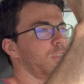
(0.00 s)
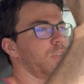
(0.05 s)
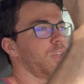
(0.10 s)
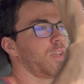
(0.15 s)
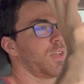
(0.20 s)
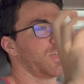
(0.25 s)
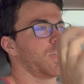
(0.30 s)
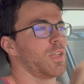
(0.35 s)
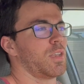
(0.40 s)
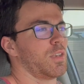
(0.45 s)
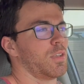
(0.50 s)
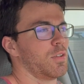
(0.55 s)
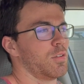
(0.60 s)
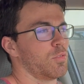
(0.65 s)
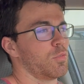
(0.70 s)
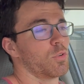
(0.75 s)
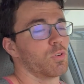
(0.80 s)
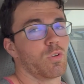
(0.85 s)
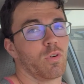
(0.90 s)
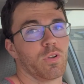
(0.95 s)
and
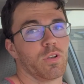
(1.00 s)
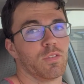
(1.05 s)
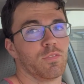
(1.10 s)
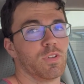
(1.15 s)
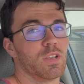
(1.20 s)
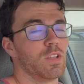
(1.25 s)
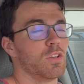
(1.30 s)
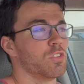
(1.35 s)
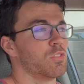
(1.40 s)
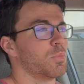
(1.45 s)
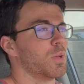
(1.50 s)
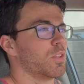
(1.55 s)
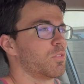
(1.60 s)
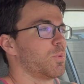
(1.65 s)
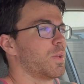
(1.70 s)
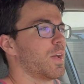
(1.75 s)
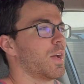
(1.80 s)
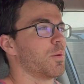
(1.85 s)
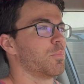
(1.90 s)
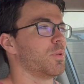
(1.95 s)
recording videos makes me
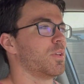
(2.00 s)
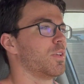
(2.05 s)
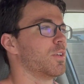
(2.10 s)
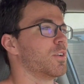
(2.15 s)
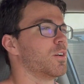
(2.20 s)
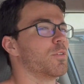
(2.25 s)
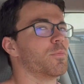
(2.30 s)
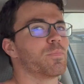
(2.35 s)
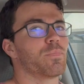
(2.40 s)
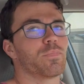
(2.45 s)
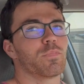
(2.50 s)
happy, you know?